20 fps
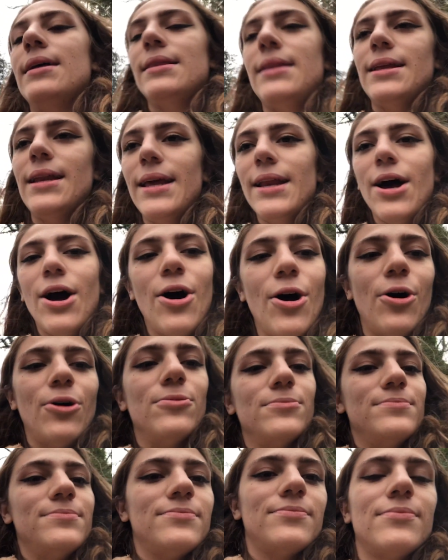they need a
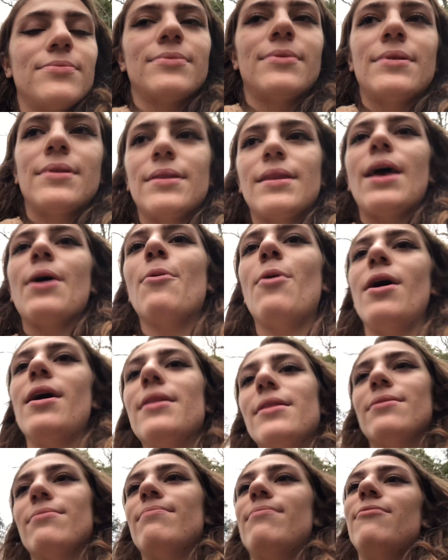home. They
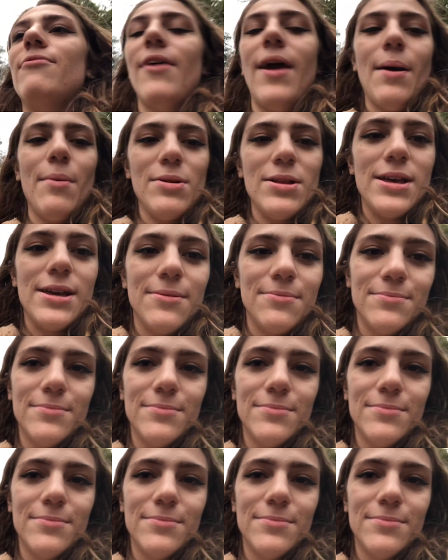want family.